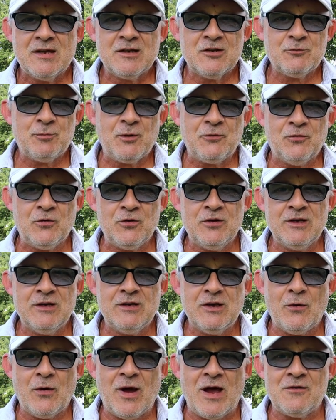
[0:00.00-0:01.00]
Because before you
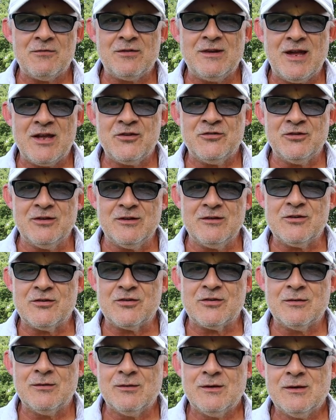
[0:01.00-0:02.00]
can go have
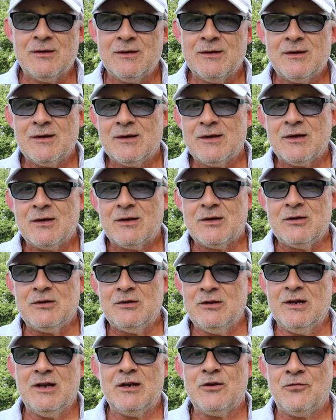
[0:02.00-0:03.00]
lessons,
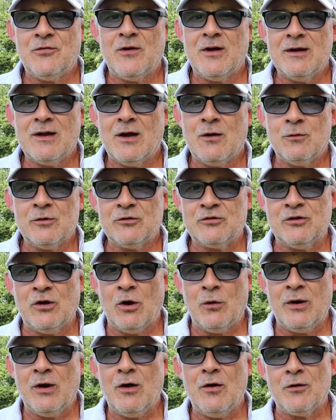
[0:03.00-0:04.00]
you need to find out what's
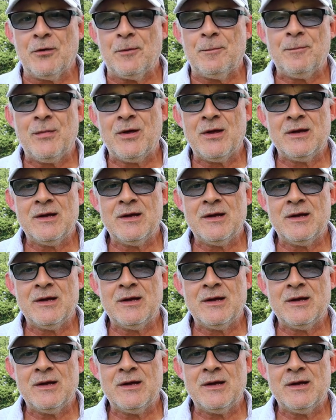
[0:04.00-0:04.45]
going on.